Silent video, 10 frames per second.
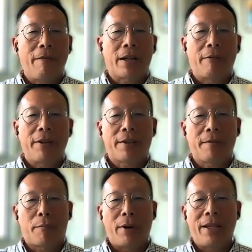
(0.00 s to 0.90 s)
a career
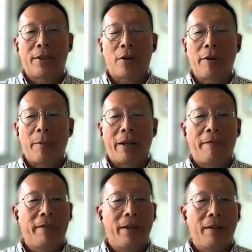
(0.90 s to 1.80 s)
brand story when I'm
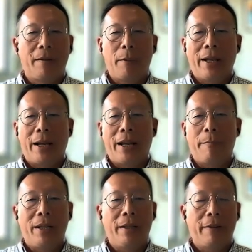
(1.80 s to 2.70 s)
when I have
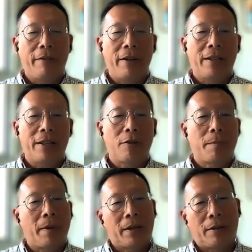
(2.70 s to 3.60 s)
been in different industry of my
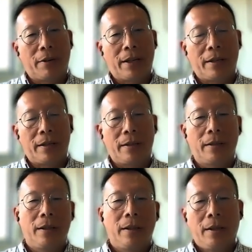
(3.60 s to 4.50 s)
career.
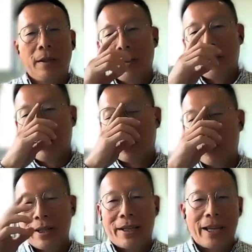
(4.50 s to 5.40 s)
Mm. So
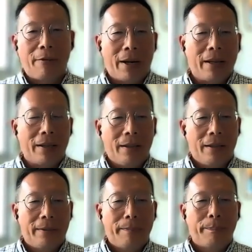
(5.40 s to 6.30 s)
again, right?
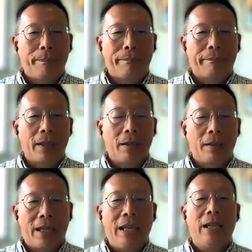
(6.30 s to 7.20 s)
Um,
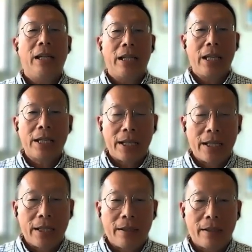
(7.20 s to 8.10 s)
key learnings
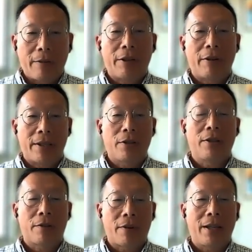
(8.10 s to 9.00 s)
in career
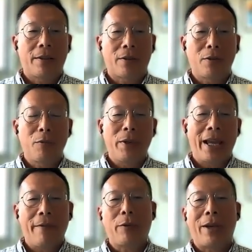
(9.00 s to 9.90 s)
transitions, right? So we
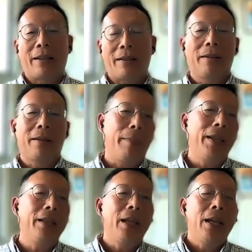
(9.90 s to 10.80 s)
have to, act, I mean,